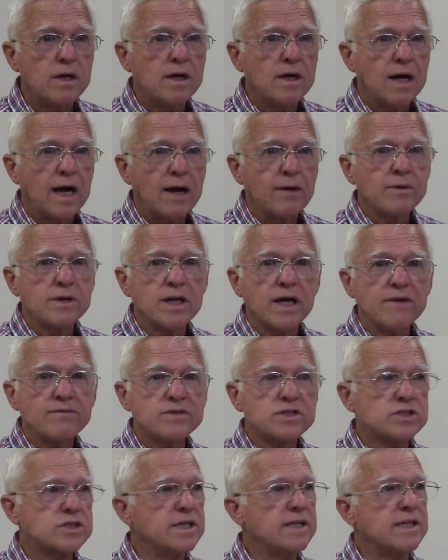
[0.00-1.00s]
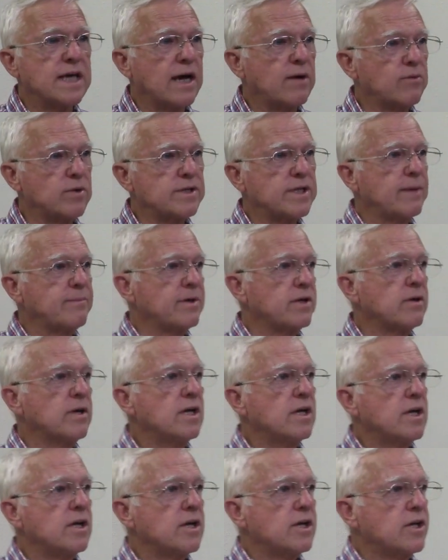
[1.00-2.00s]
I would love to see that. Wouldn't that be?
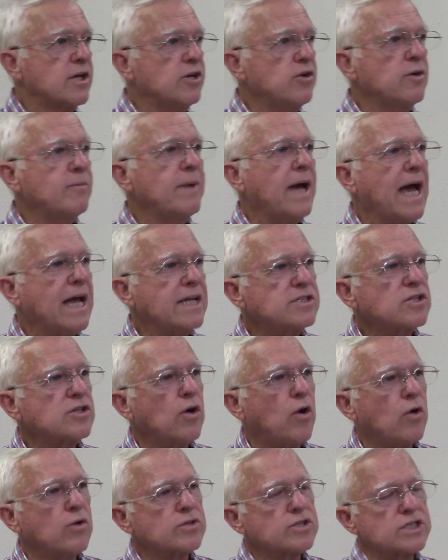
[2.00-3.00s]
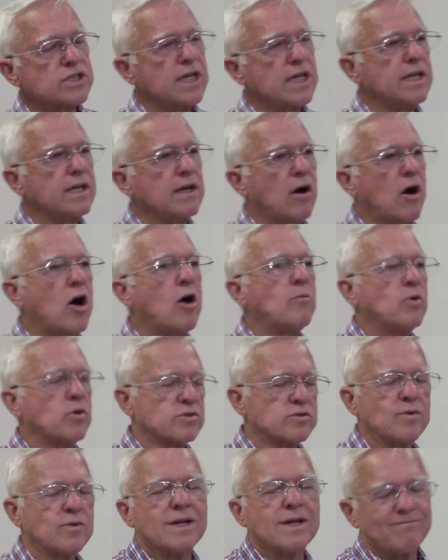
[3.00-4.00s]
Can you imagine the whole city,
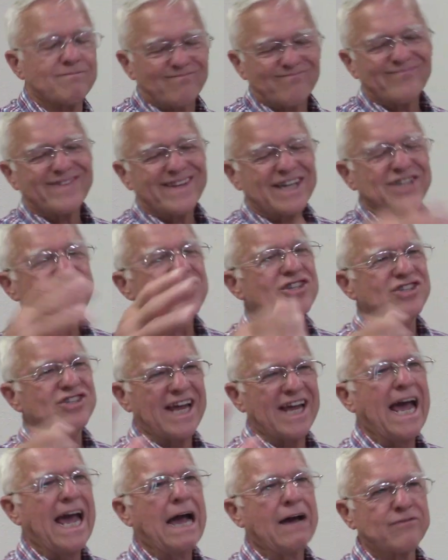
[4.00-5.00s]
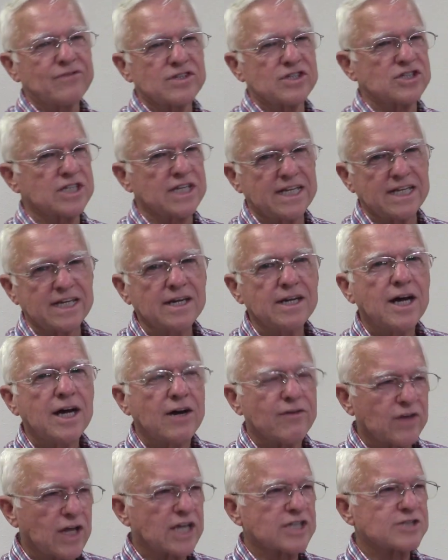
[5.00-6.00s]
almost well, let's just say half the city
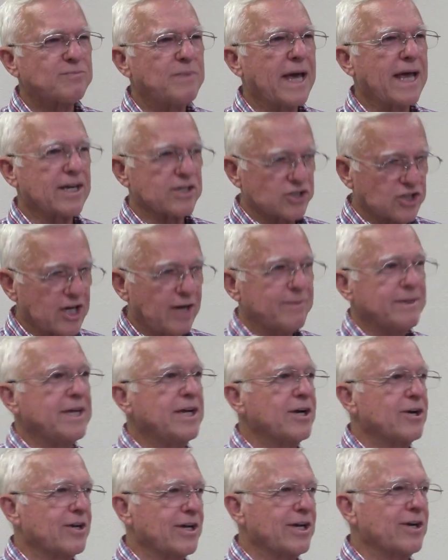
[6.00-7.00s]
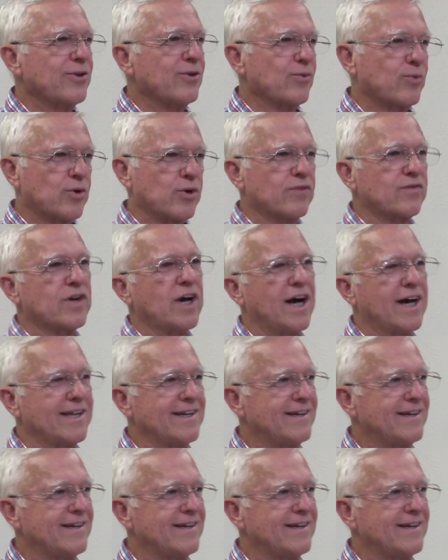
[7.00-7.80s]
of Los Banos coming here to hear the word of God?